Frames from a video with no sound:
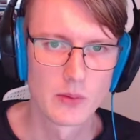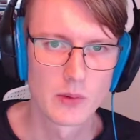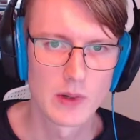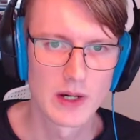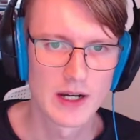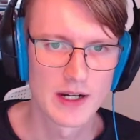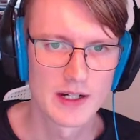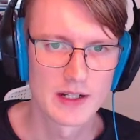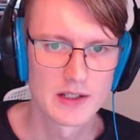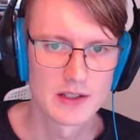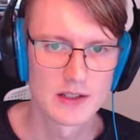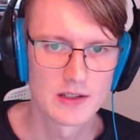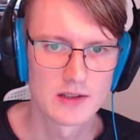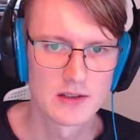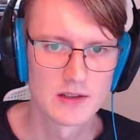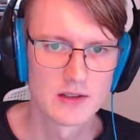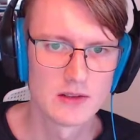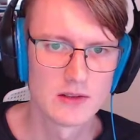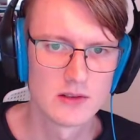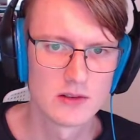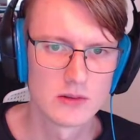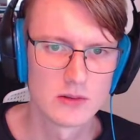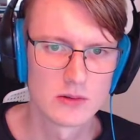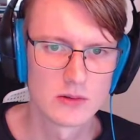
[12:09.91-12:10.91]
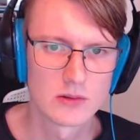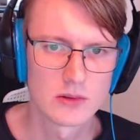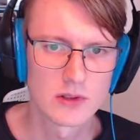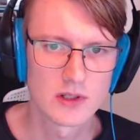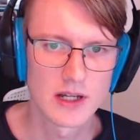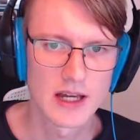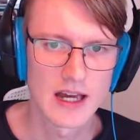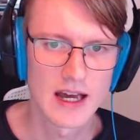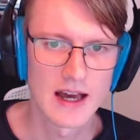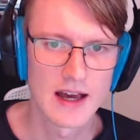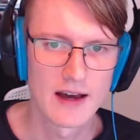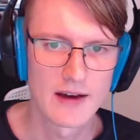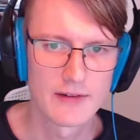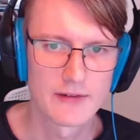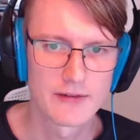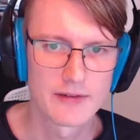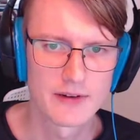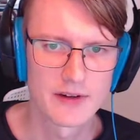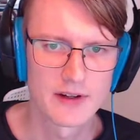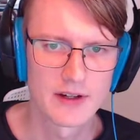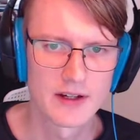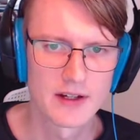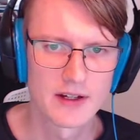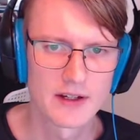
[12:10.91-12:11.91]
where you
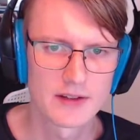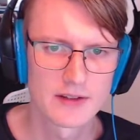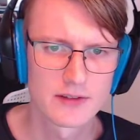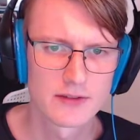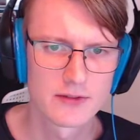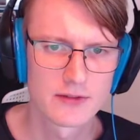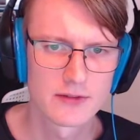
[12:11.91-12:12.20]
have